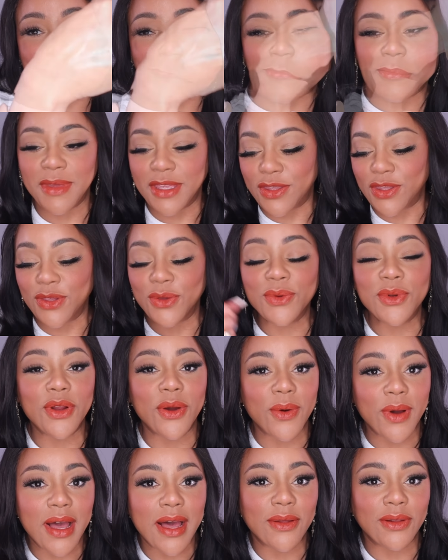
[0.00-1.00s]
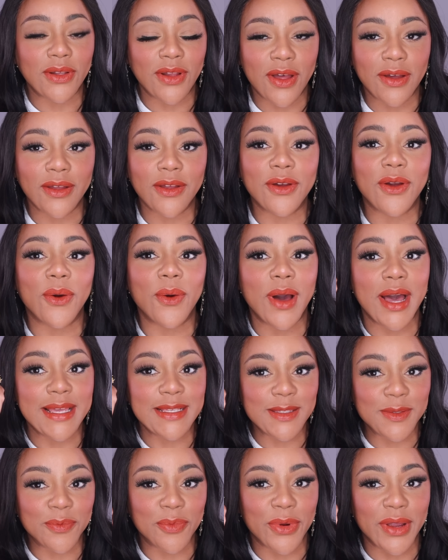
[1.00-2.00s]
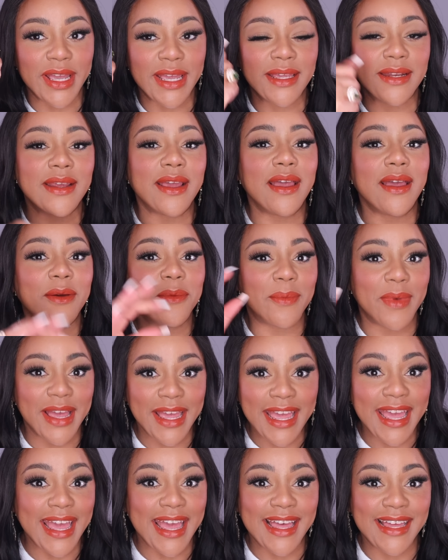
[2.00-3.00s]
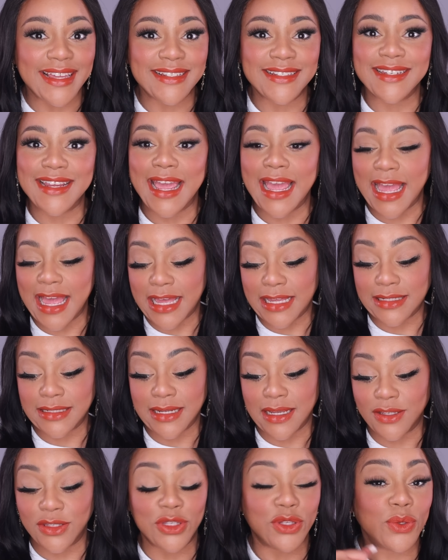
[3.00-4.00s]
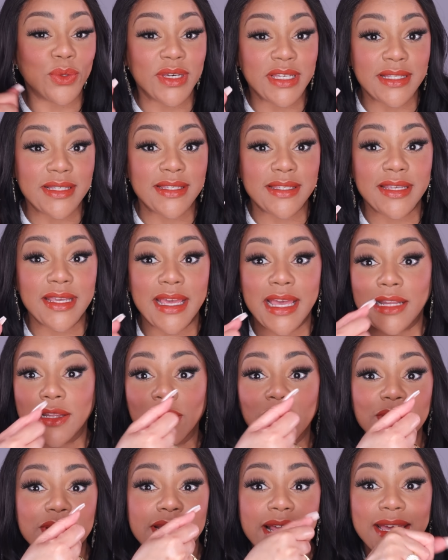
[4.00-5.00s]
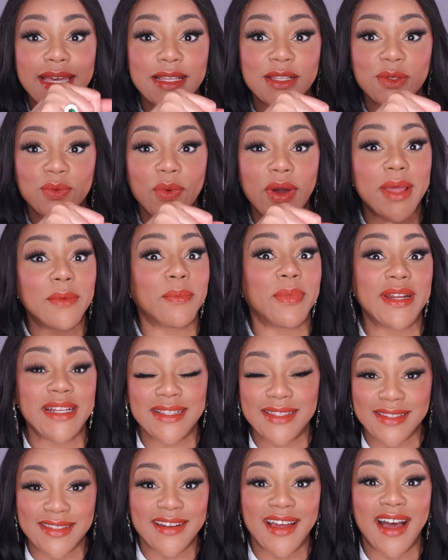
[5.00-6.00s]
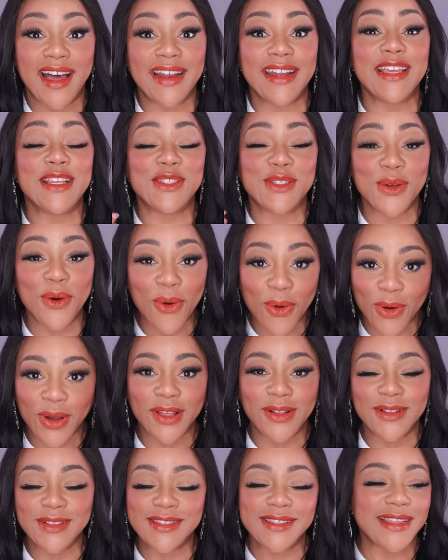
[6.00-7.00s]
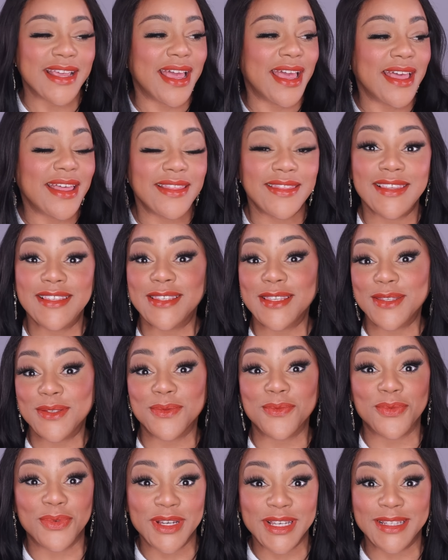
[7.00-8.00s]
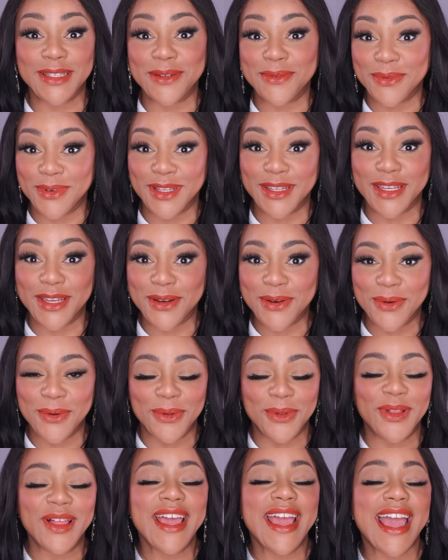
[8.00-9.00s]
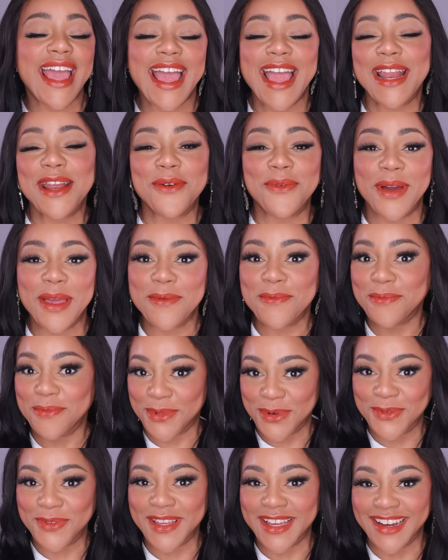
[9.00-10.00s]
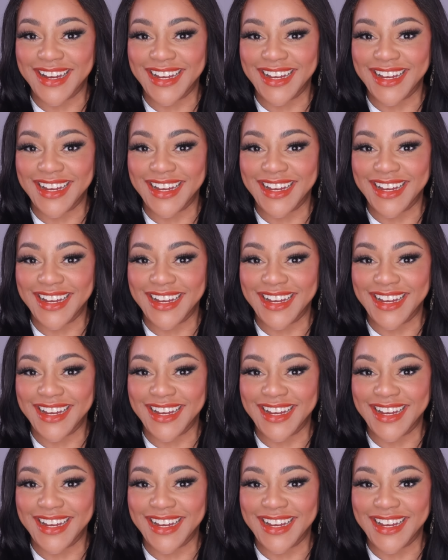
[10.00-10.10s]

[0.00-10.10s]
I mean, you know how long ago I sprayed my hand and you can see it looks like it's wet, but it's not. It's oils. This is really, really cool. Anyway, moving